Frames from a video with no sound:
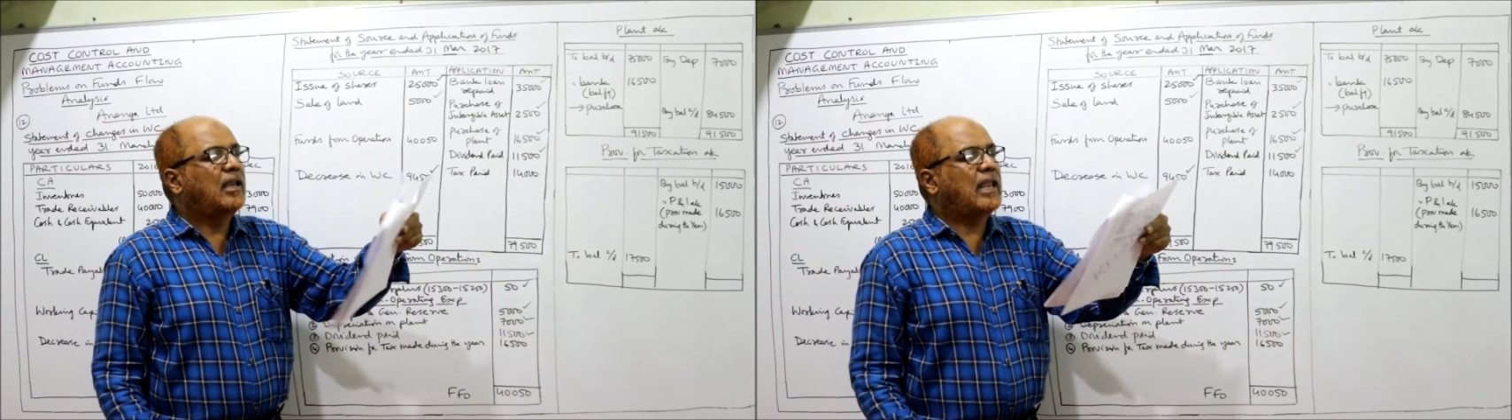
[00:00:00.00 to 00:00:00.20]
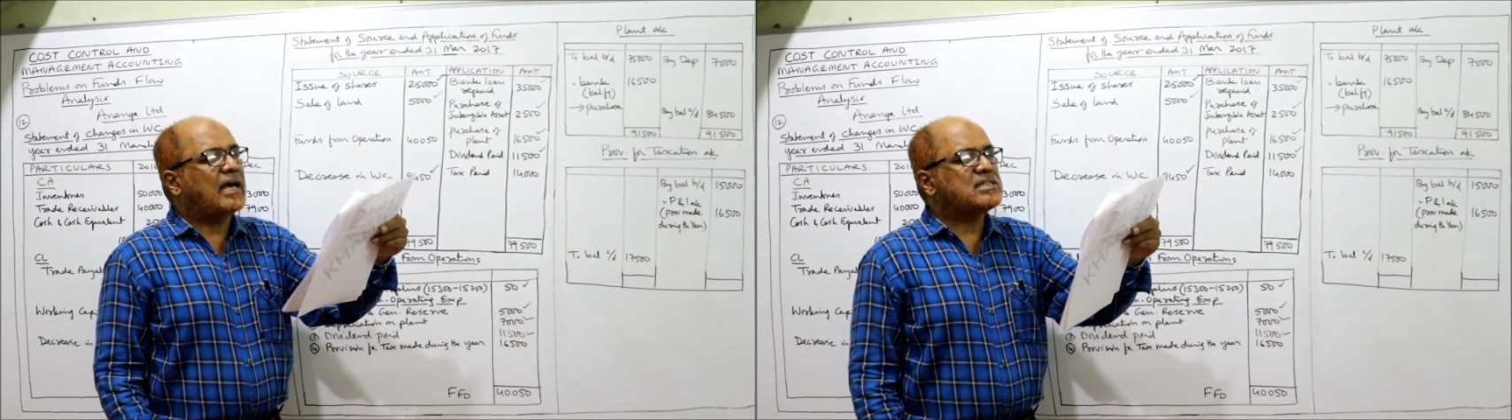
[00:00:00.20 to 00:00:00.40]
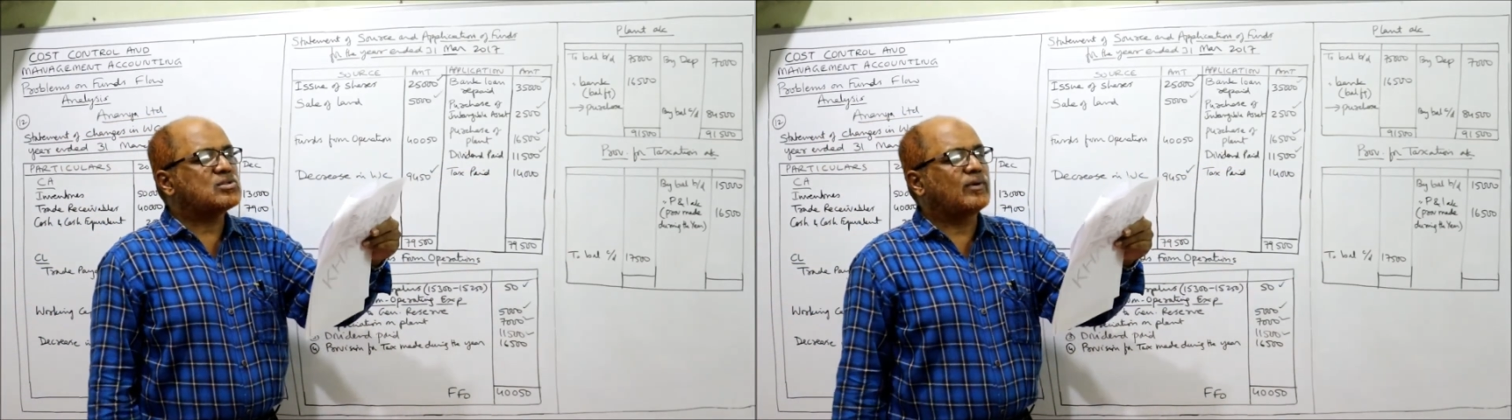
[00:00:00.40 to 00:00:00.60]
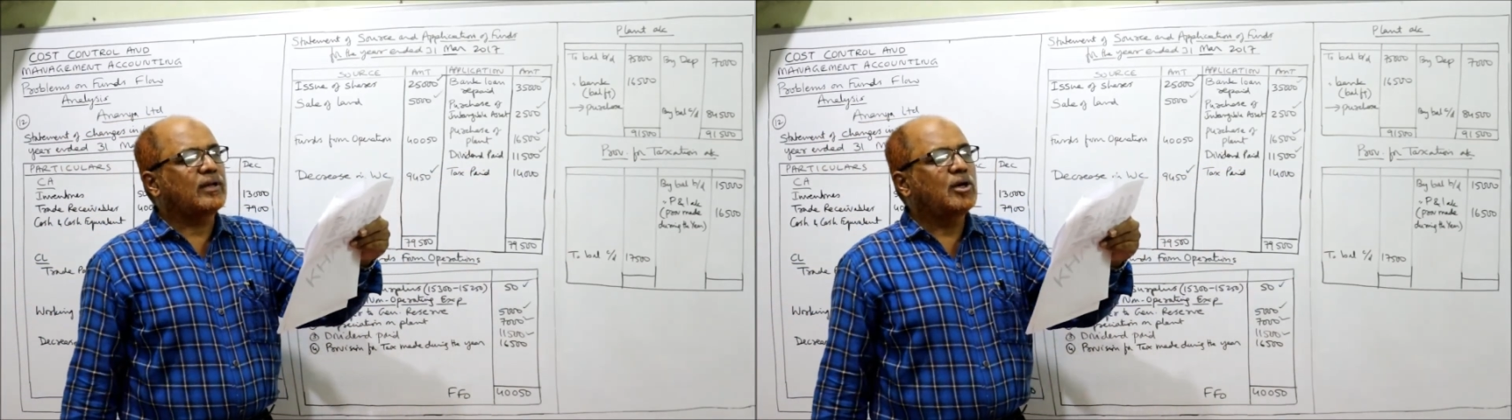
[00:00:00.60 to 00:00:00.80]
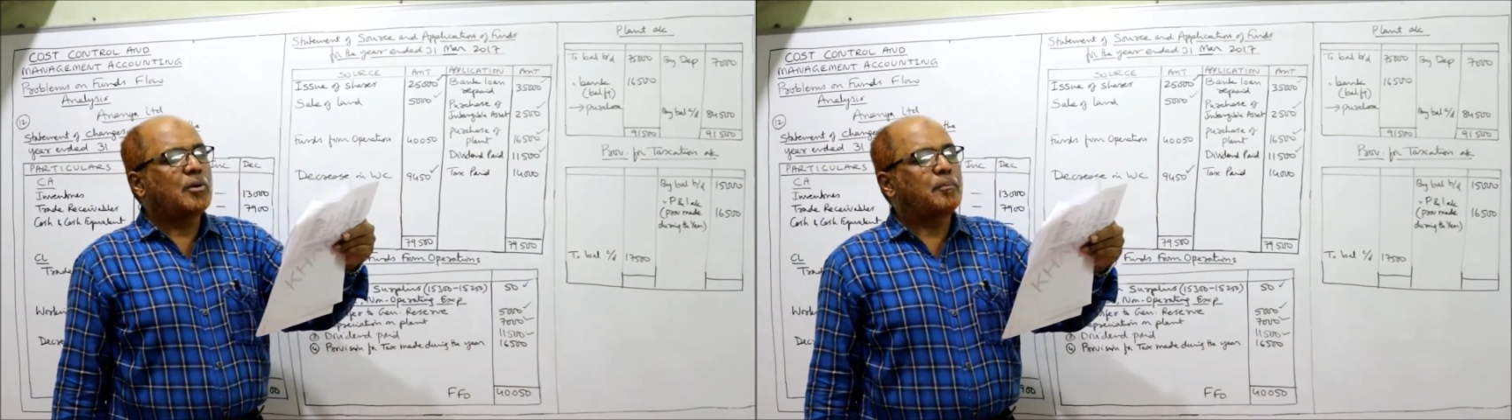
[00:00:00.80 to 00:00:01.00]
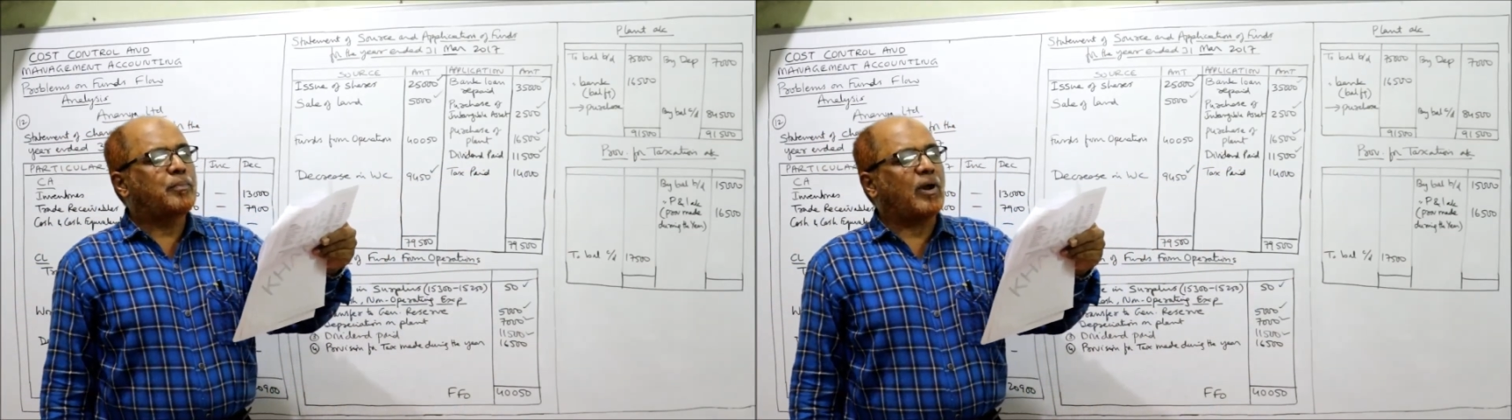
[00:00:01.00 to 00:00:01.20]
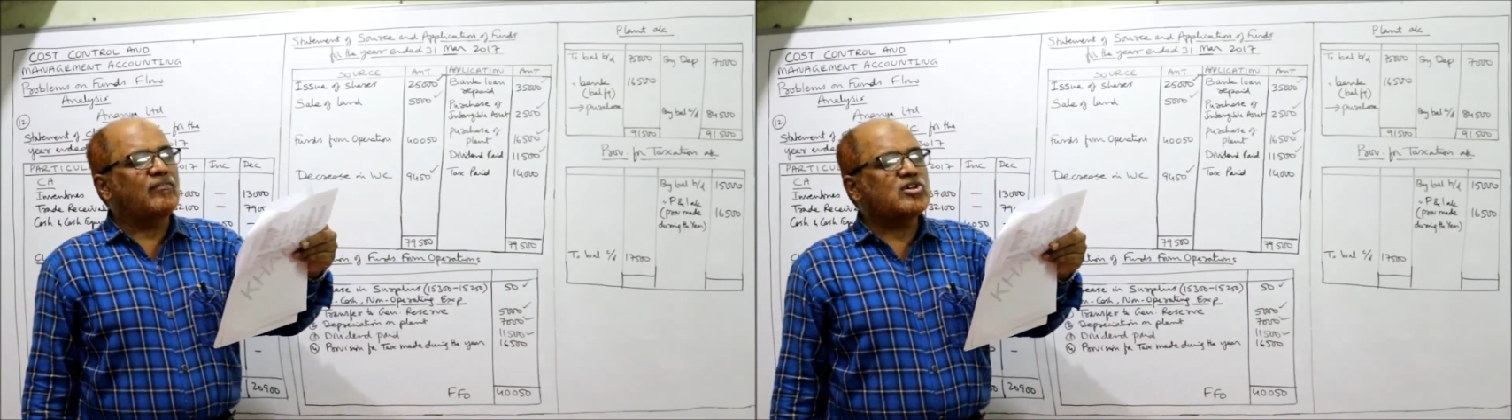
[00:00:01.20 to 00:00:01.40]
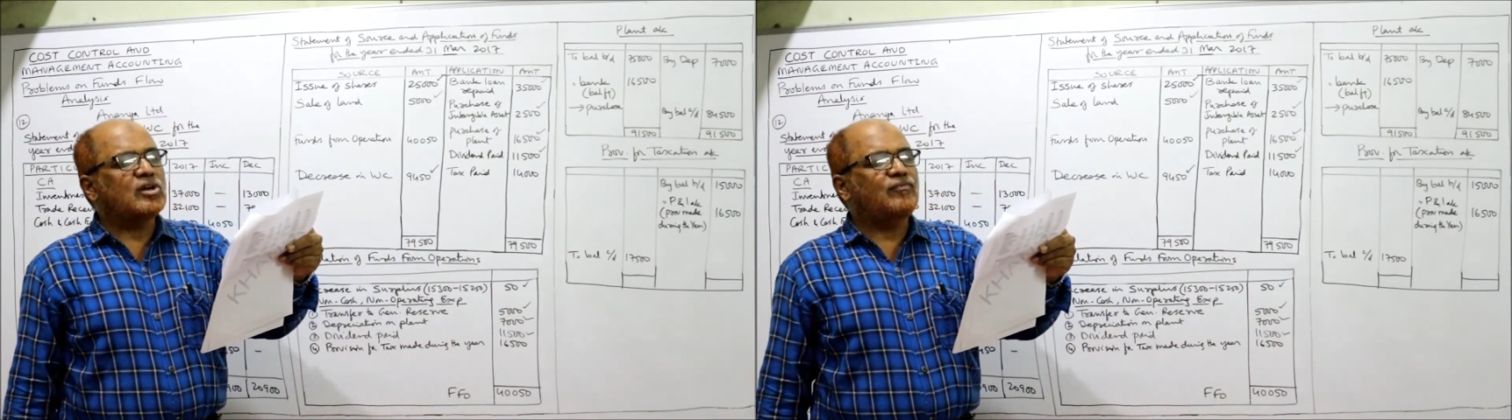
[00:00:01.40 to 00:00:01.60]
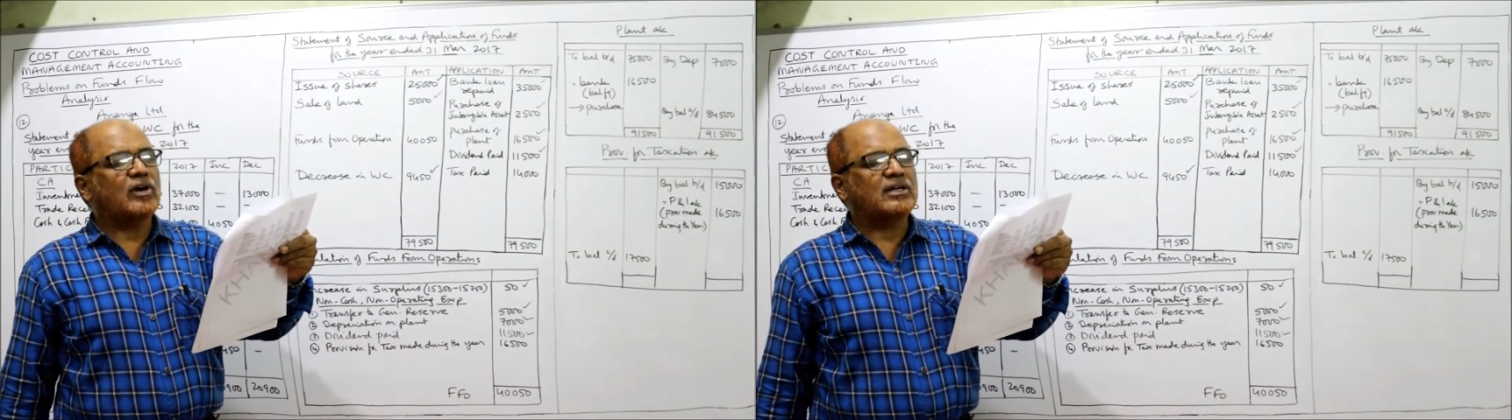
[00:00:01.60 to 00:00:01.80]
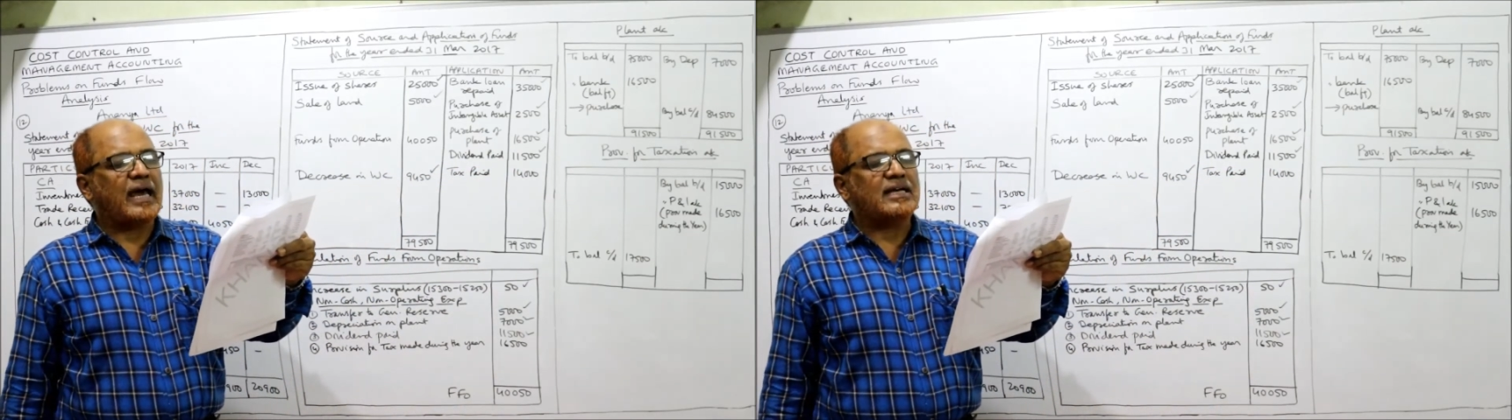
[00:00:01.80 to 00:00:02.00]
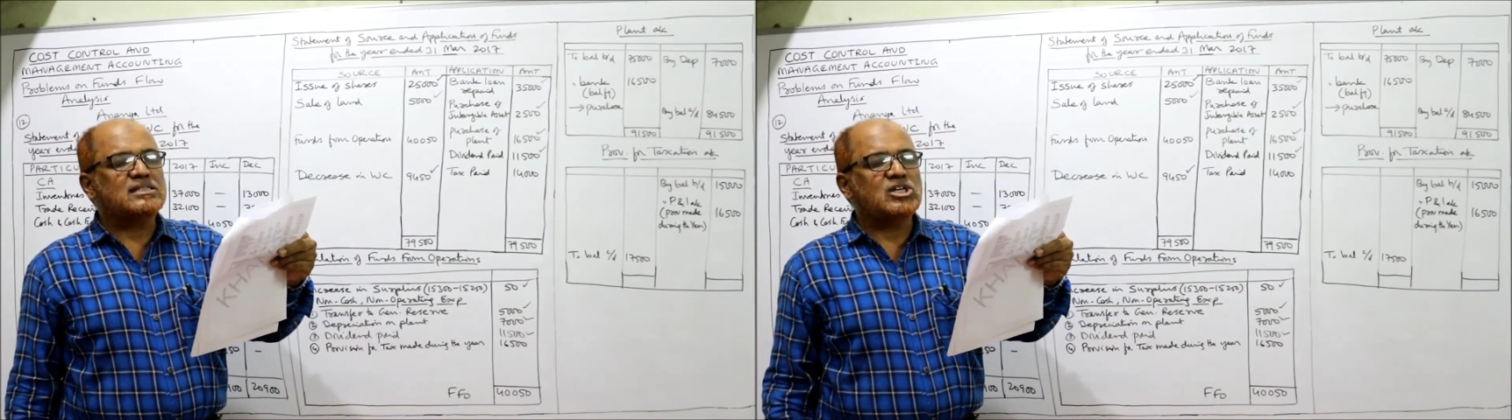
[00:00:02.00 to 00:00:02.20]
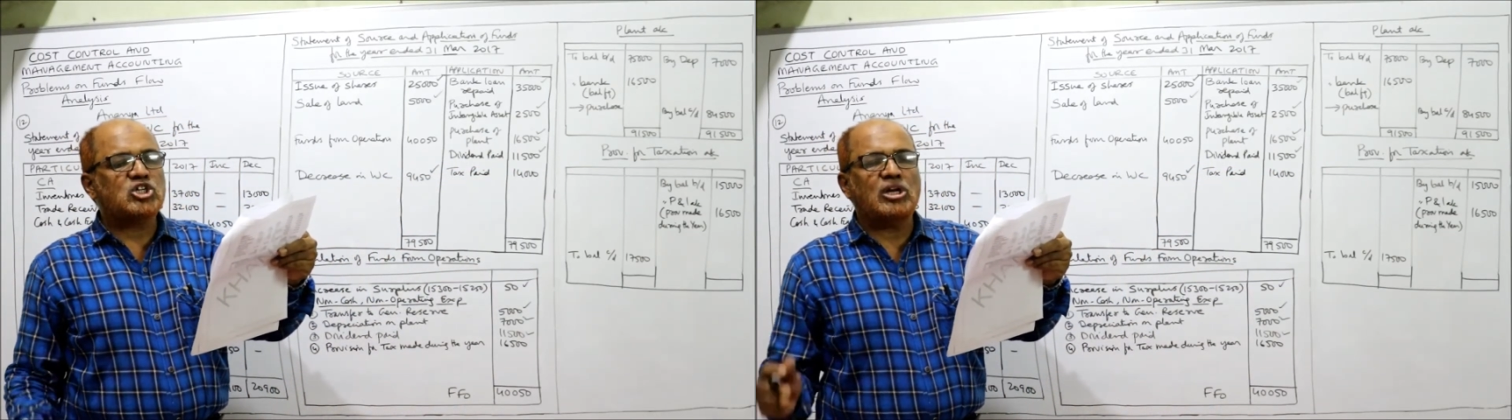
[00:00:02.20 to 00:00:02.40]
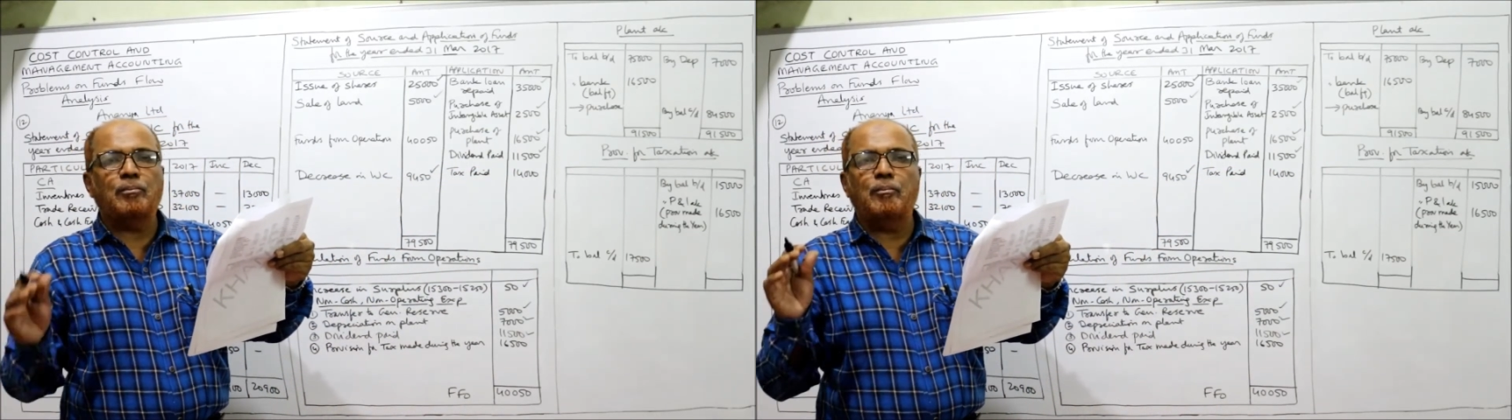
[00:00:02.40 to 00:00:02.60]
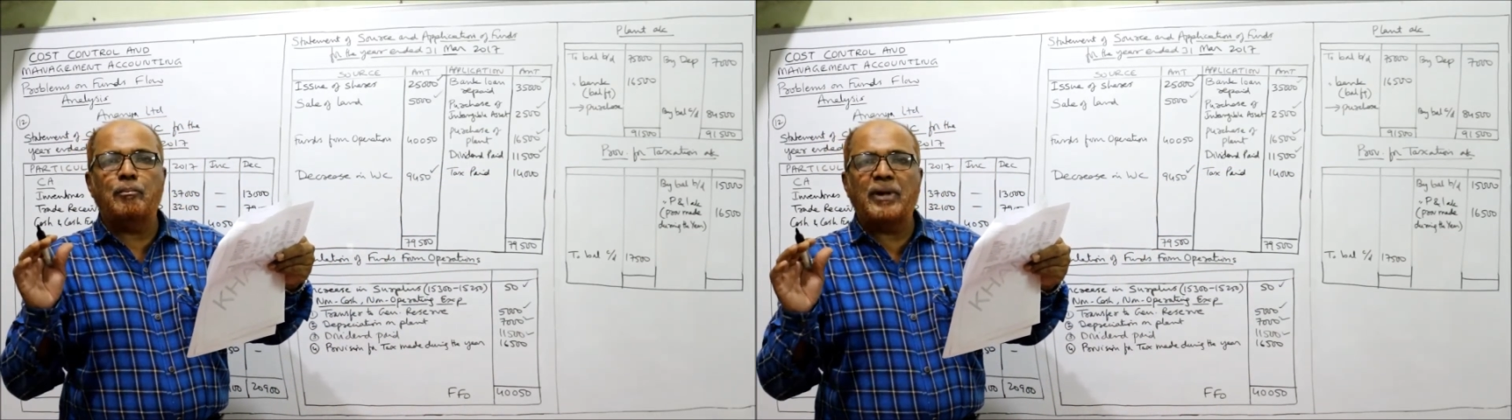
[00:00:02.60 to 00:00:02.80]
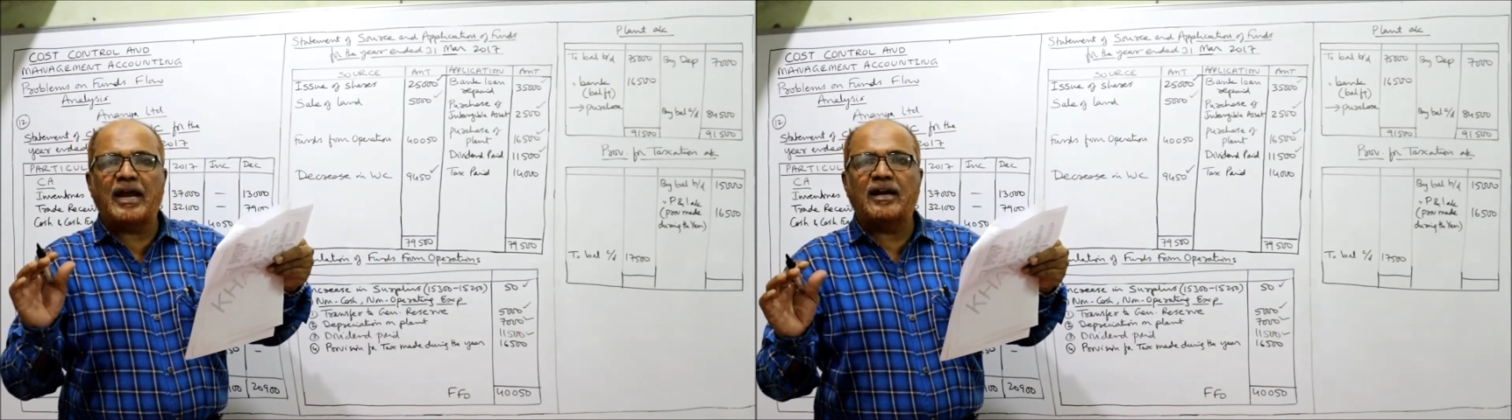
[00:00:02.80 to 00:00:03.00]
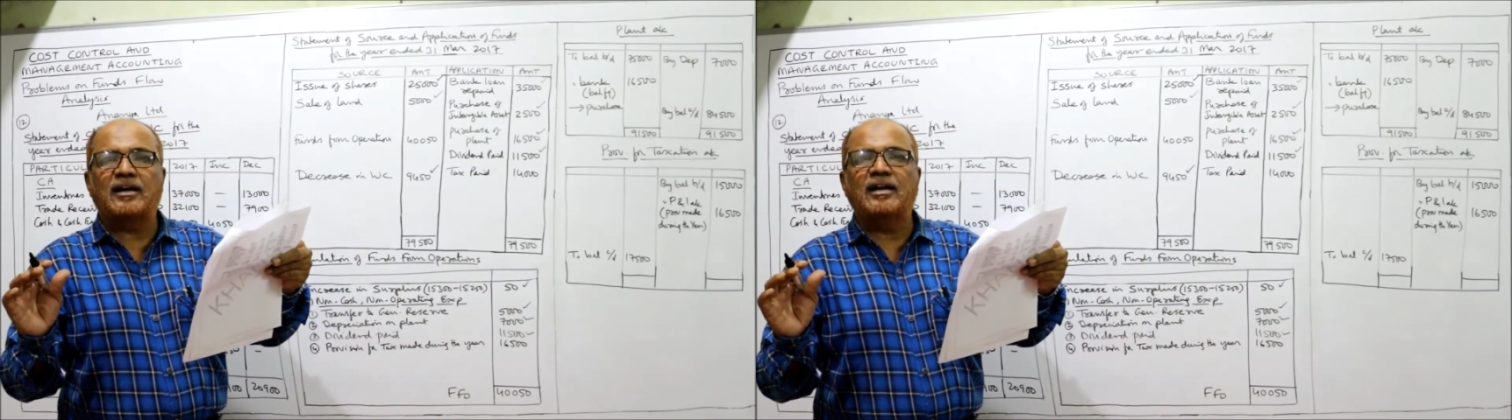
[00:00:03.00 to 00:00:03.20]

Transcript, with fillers: Last one, provision for taxation made